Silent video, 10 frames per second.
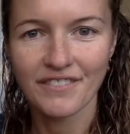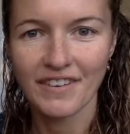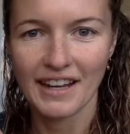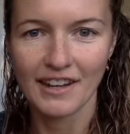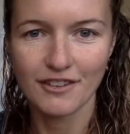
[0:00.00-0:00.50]

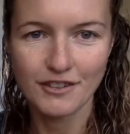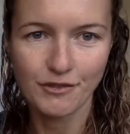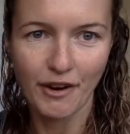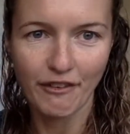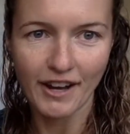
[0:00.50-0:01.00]
He looks
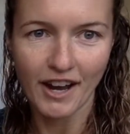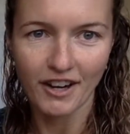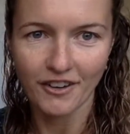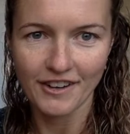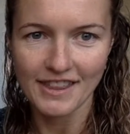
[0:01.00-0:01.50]
very
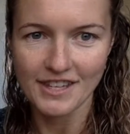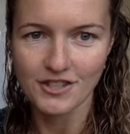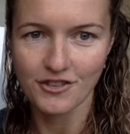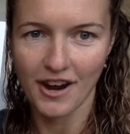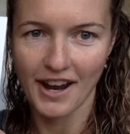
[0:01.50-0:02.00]
hungry, this
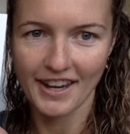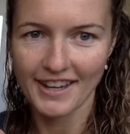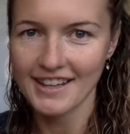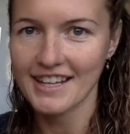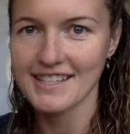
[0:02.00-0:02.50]

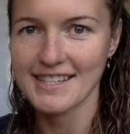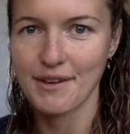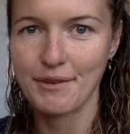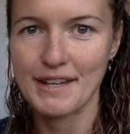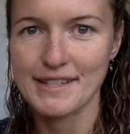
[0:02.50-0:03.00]
dragon. Let's see
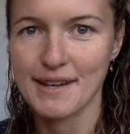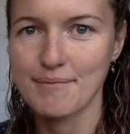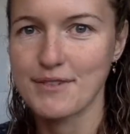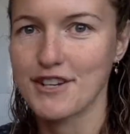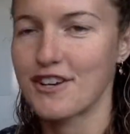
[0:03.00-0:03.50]
what he's up
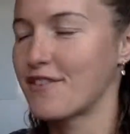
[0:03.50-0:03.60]
to.